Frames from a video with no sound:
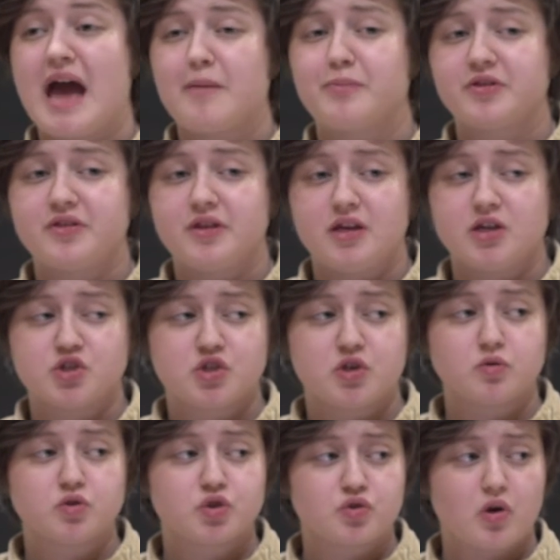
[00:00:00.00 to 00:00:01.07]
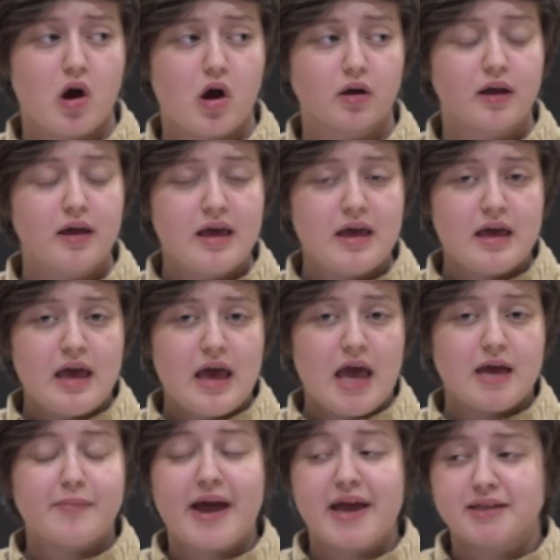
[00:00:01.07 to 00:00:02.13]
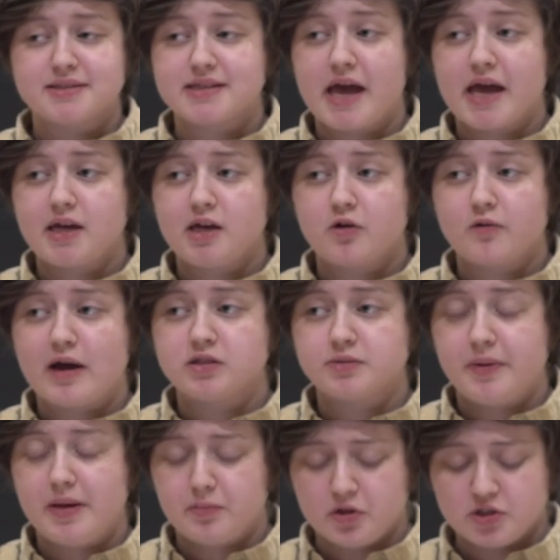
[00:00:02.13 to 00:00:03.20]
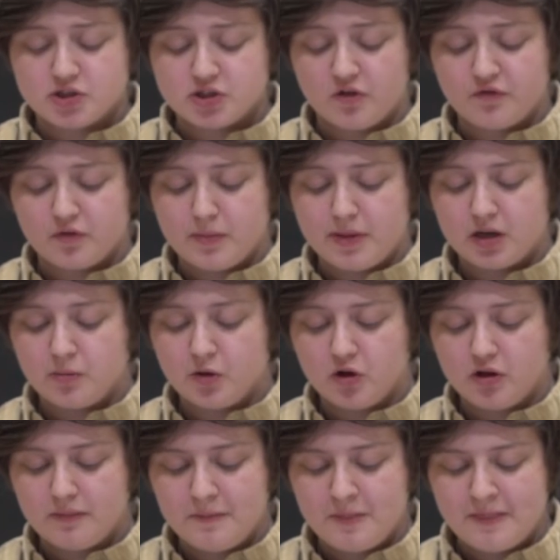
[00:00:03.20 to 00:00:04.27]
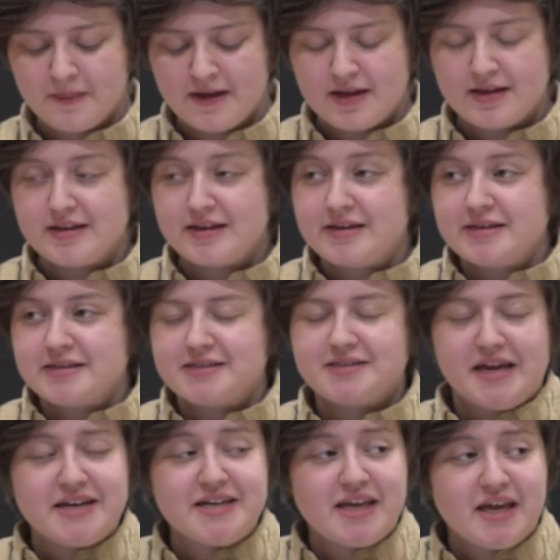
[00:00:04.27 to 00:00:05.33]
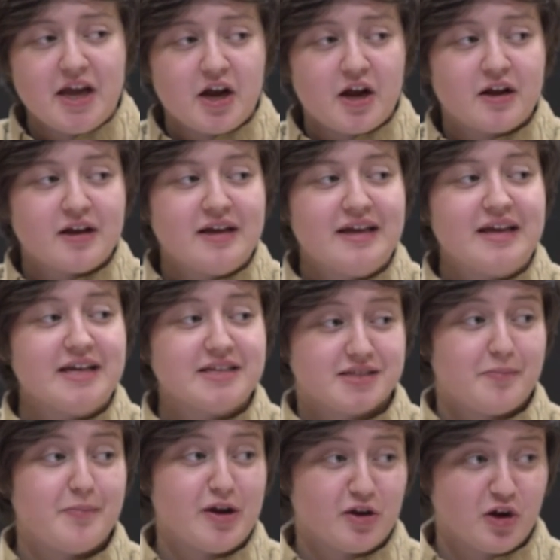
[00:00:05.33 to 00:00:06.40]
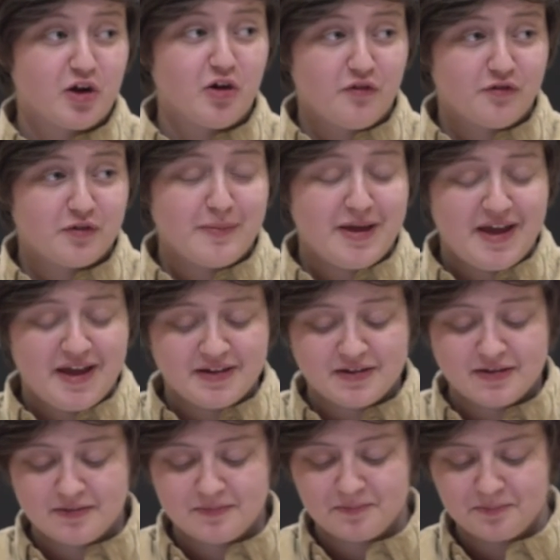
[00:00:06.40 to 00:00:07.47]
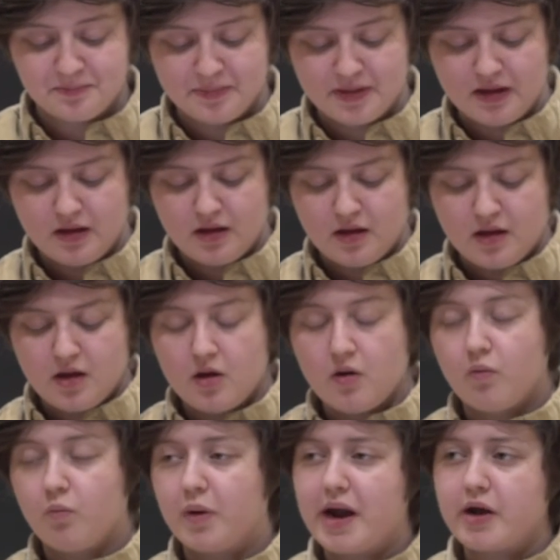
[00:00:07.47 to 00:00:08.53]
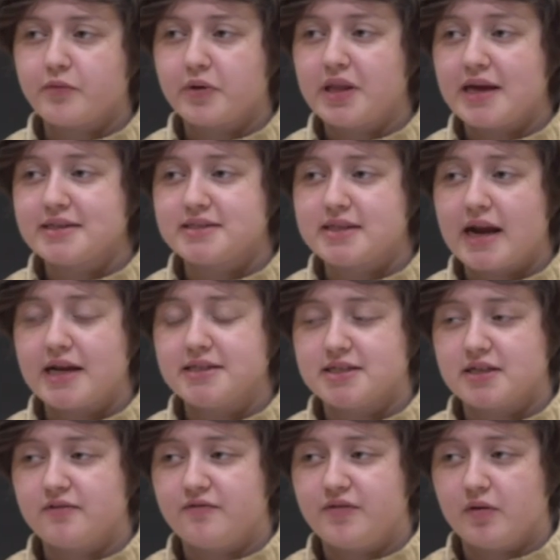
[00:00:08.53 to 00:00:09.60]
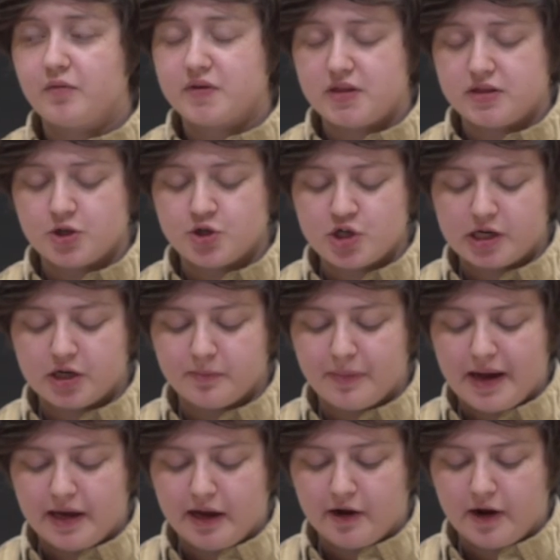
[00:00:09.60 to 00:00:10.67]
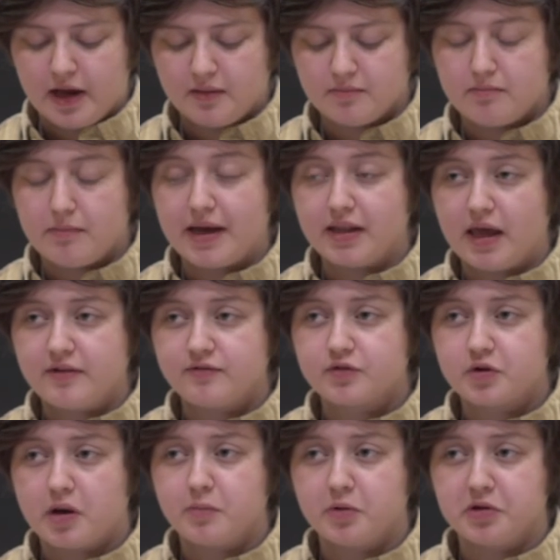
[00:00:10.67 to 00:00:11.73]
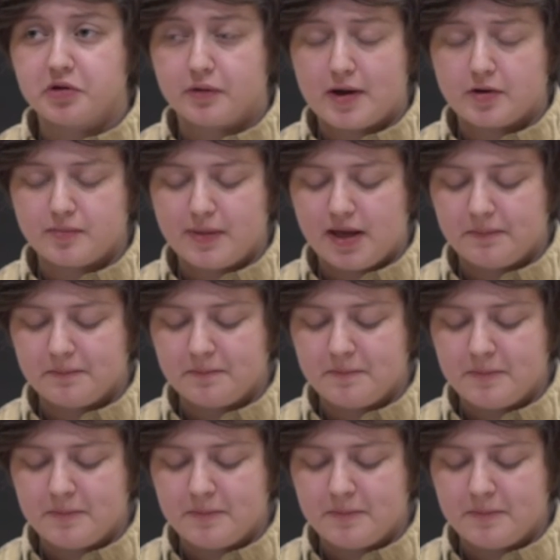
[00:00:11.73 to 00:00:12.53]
apathy is so strong, and my anxiety around people is so formidable. Standing here is a miracle for me. When I realized that I didn't fit within the gender binary, my life crumbled around me.